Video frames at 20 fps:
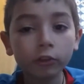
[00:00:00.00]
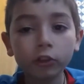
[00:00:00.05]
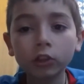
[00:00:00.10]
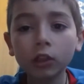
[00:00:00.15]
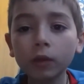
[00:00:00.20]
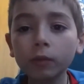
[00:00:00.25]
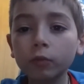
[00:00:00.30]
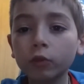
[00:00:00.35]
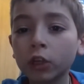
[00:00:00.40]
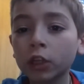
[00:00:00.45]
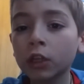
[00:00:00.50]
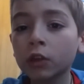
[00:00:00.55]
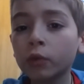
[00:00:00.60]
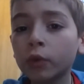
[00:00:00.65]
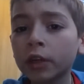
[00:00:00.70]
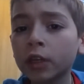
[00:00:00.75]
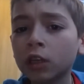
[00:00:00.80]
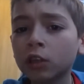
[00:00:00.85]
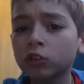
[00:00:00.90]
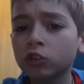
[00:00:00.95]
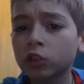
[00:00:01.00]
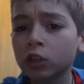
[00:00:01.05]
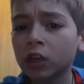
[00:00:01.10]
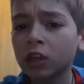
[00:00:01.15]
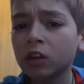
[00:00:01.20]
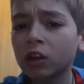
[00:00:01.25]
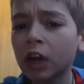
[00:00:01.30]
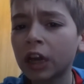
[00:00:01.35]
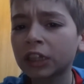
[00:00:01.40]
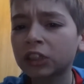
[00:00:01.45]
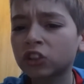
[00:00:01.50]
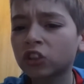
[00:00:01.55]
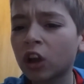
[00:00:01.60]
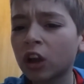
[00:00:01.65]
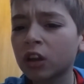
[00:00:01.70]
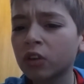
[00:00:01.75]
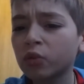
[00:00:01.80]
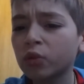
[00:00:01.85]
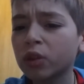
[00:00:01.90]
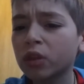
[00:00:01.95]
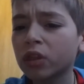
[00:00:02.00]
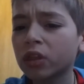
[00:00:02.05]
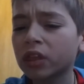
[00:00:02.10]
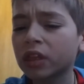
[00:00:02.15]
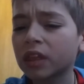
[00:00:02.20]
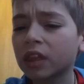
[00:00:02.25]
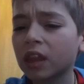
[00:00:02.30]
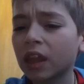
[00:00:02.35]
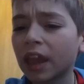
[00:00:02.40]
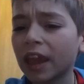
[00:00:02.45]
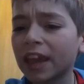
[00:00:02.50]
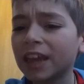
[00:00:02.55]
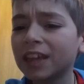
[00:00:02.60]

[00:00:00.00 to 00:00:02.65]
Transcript: For some reason, when I was little, I thought it was in